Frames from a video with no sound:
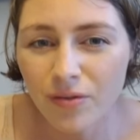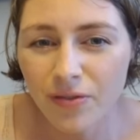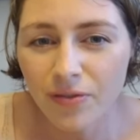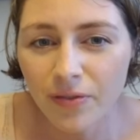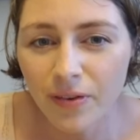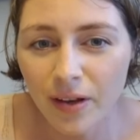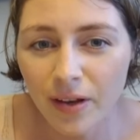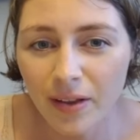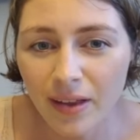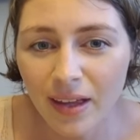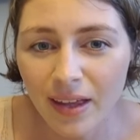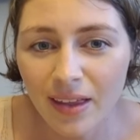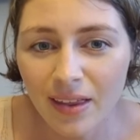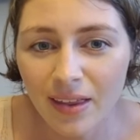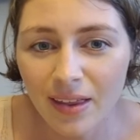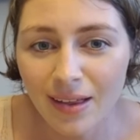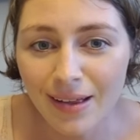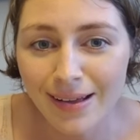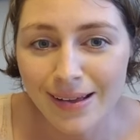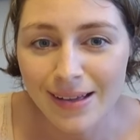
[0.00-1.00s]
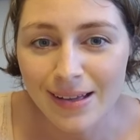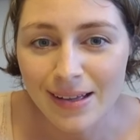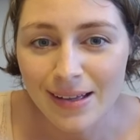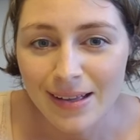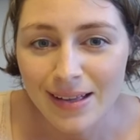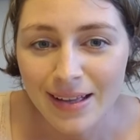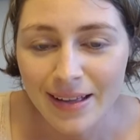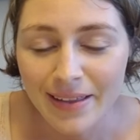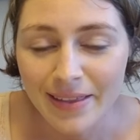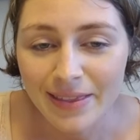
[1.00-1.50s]
feeling
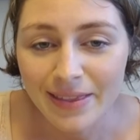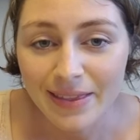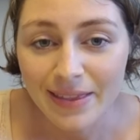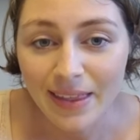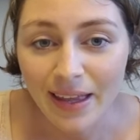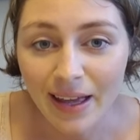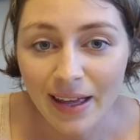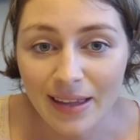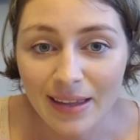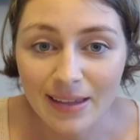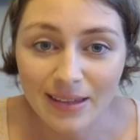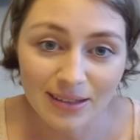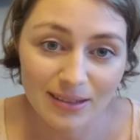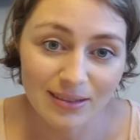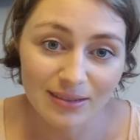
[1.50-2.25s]
that,